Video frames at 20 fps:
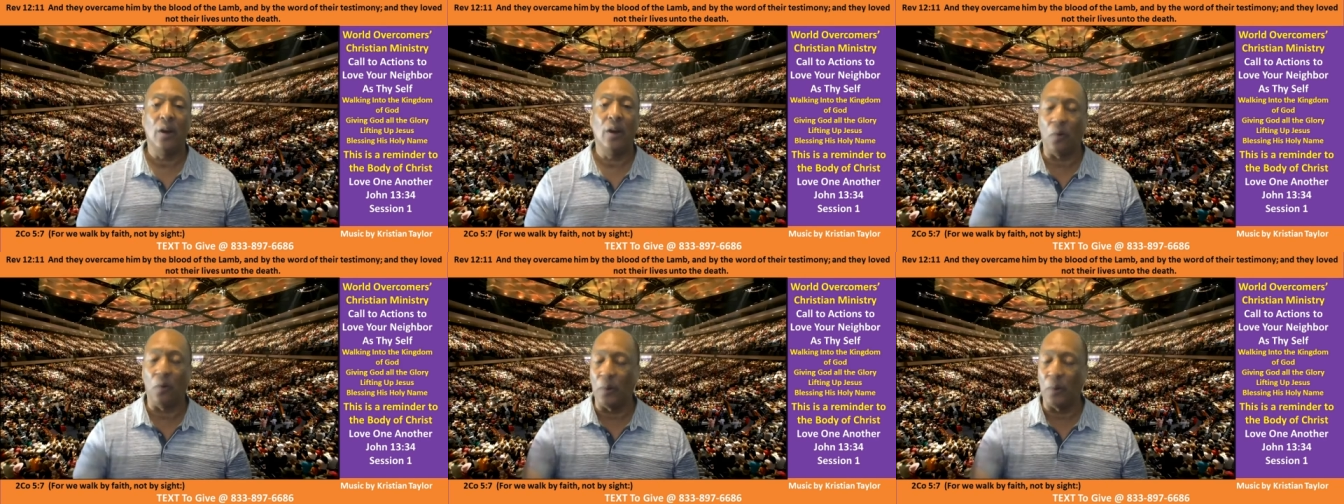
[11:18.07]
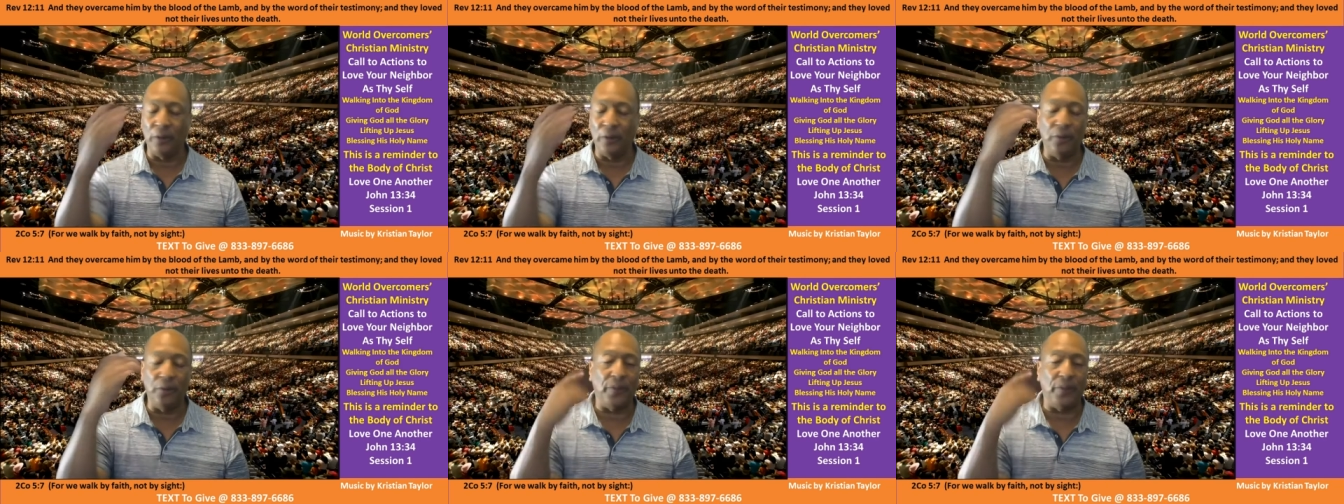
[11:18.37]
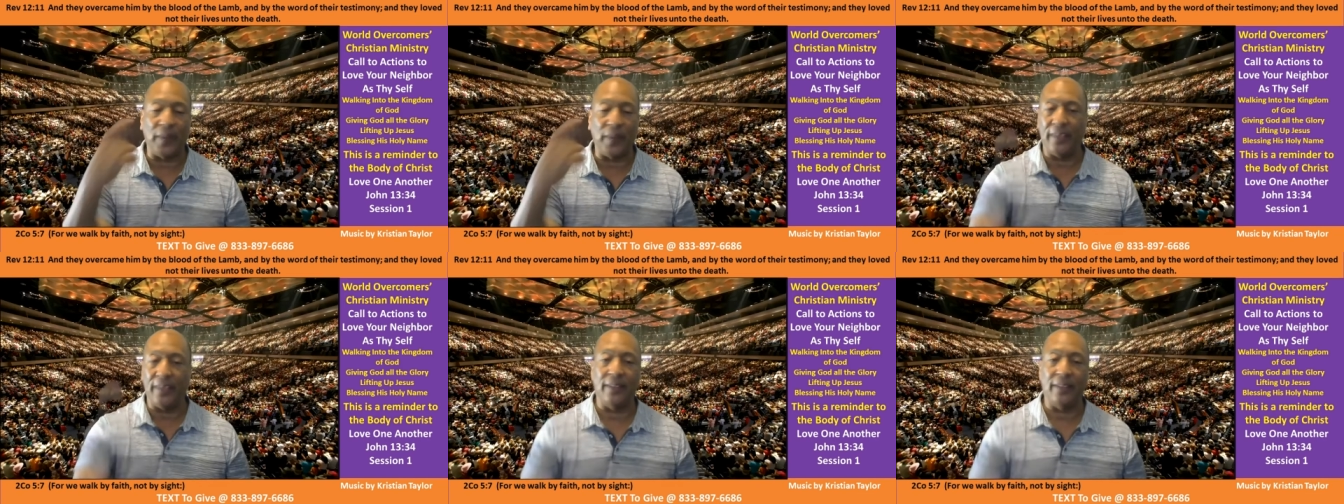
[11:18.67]
or what do you
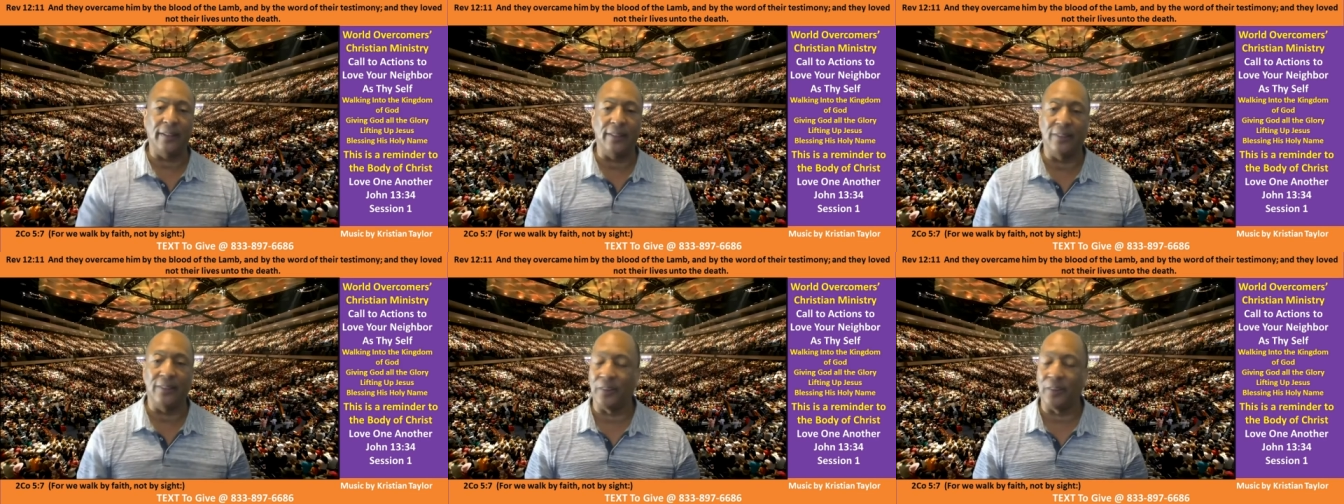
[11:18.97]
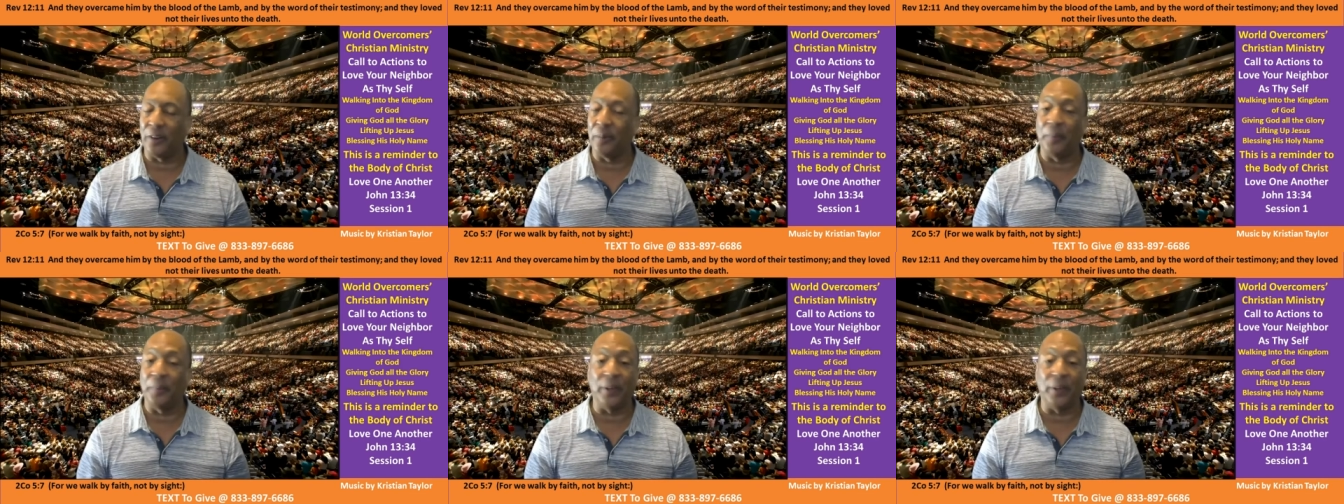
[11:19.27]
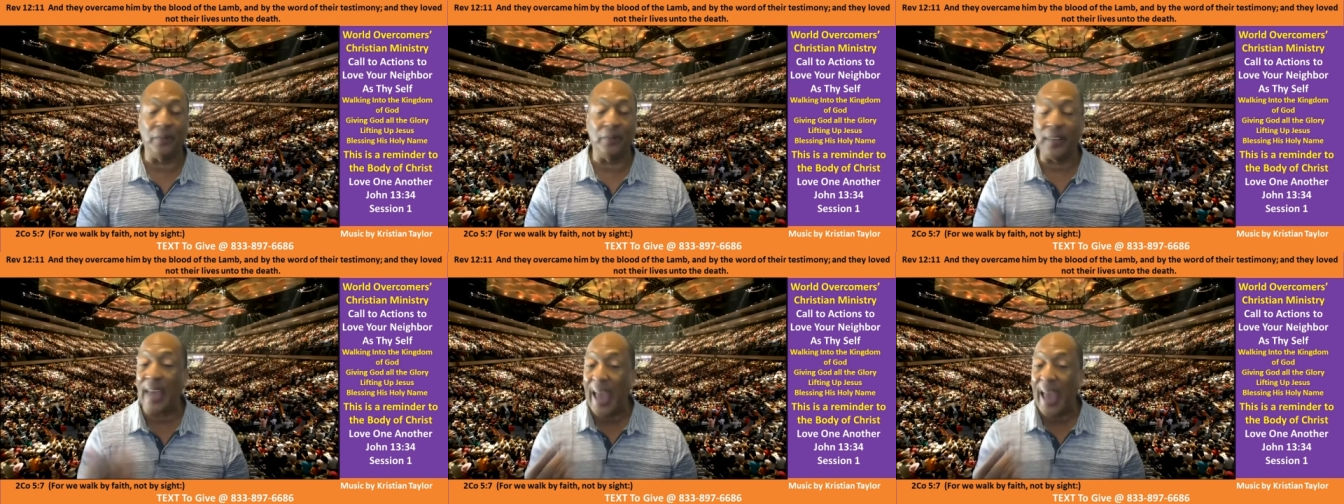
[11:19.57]
think he deserve.
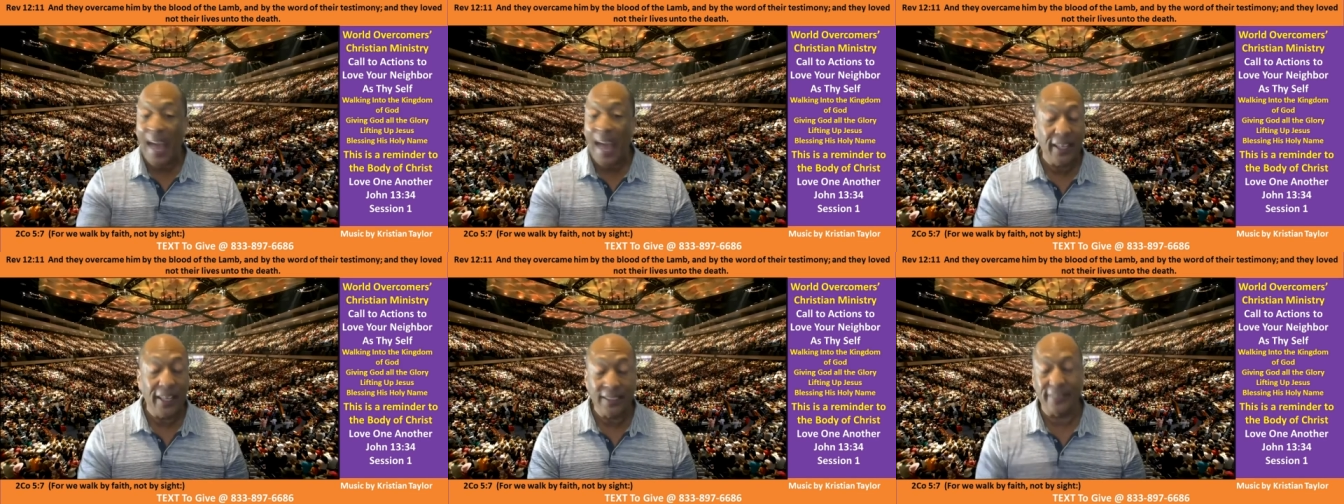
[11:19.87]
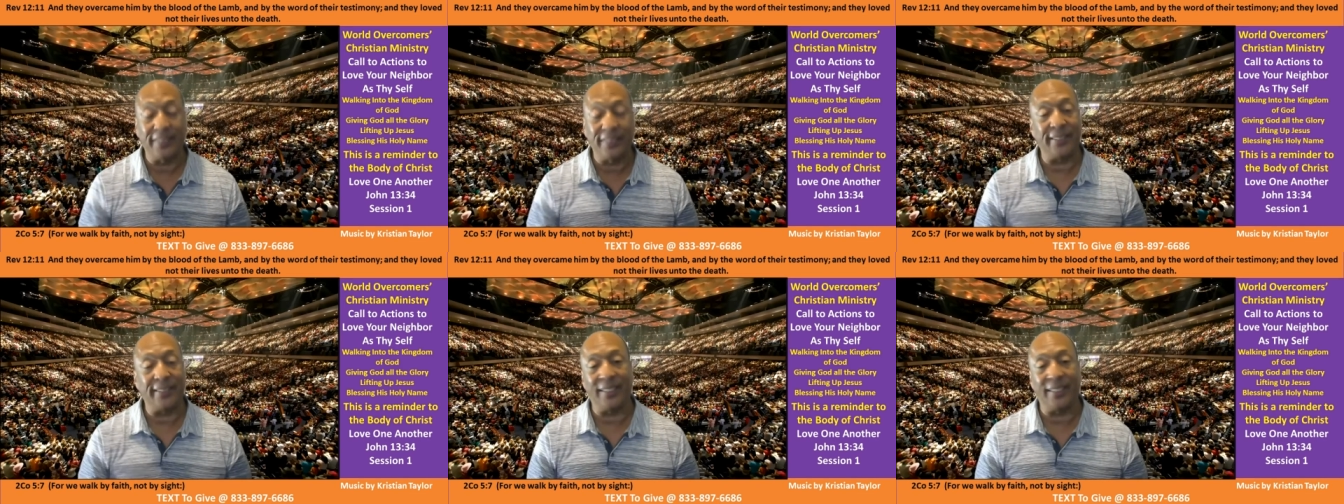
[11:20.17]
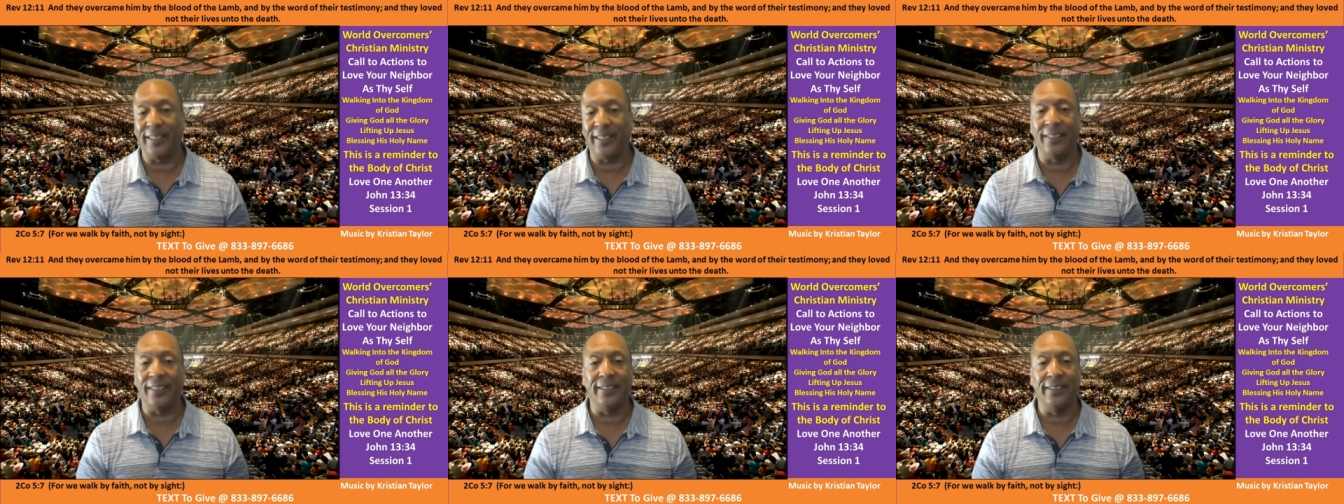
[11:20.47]
But in
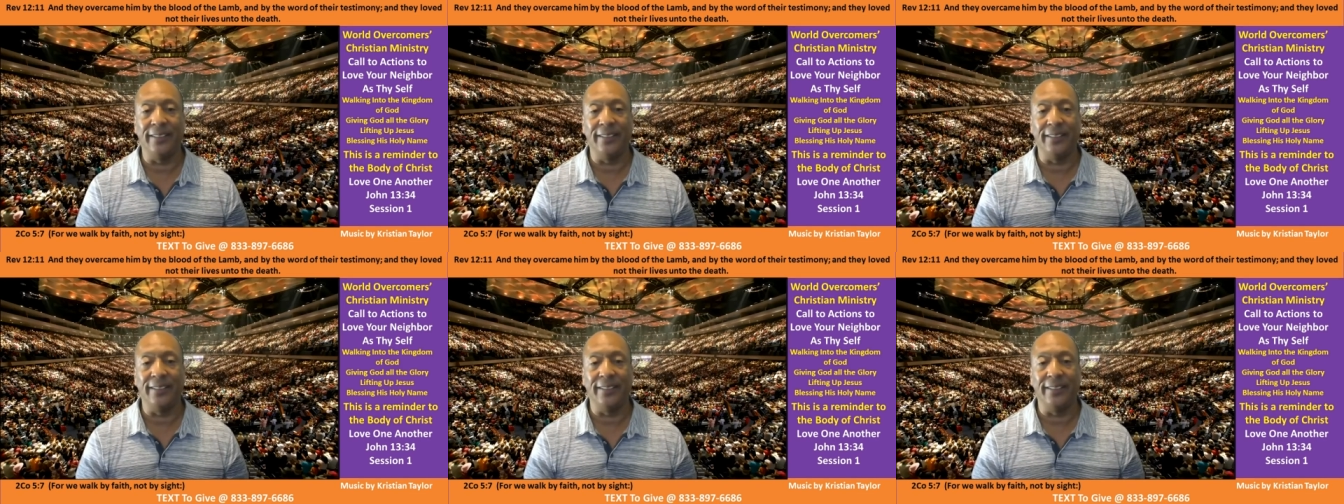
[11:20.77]
reality,